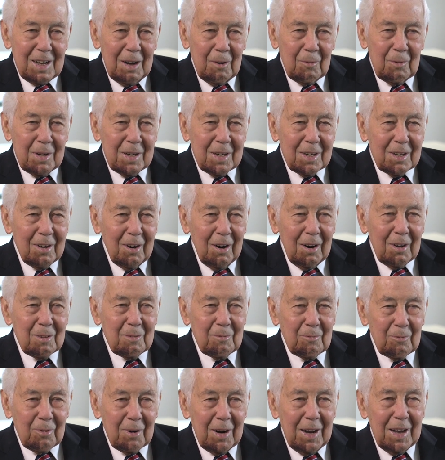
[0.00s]
I wouldn't call
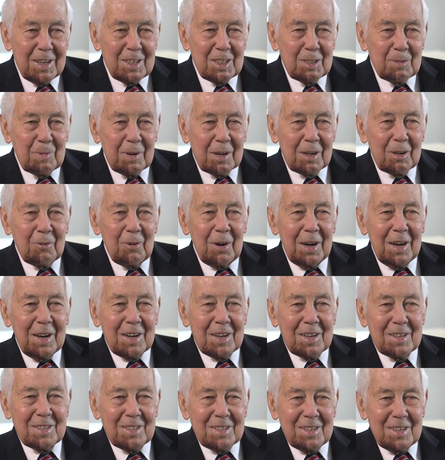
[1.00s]
them friends, but
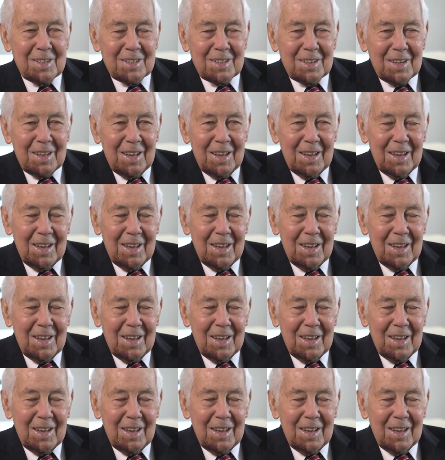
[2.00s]
acquaintances.